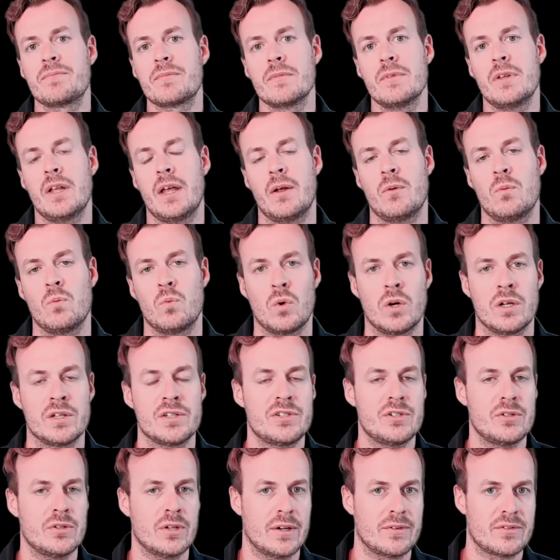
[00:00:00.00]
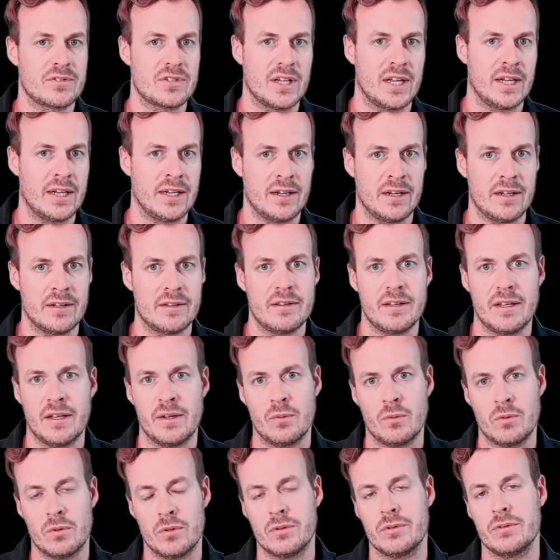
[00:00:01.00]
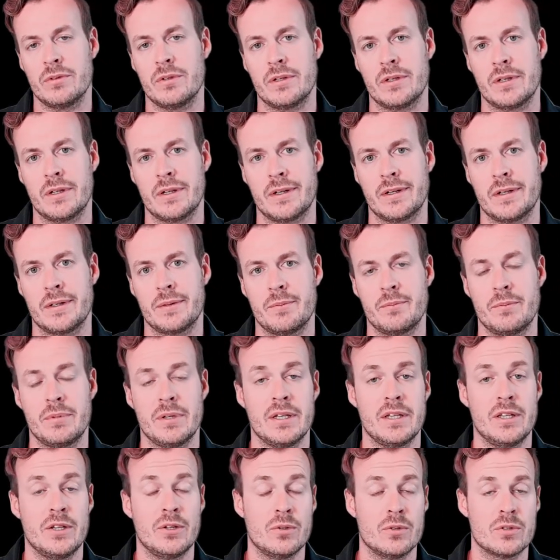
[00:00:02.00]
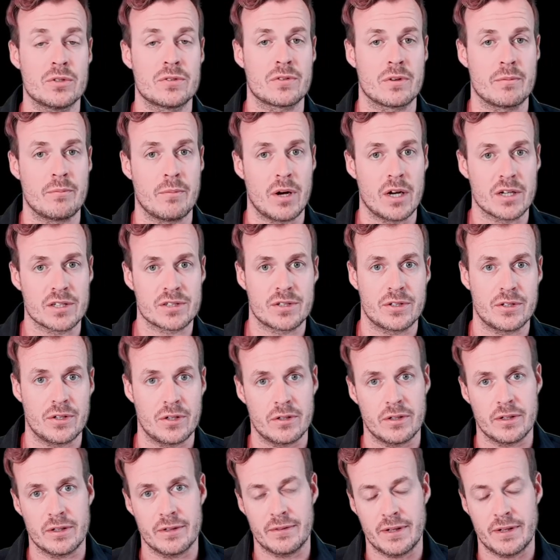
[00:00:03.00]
And once you have sent it, it will be used for masternoding.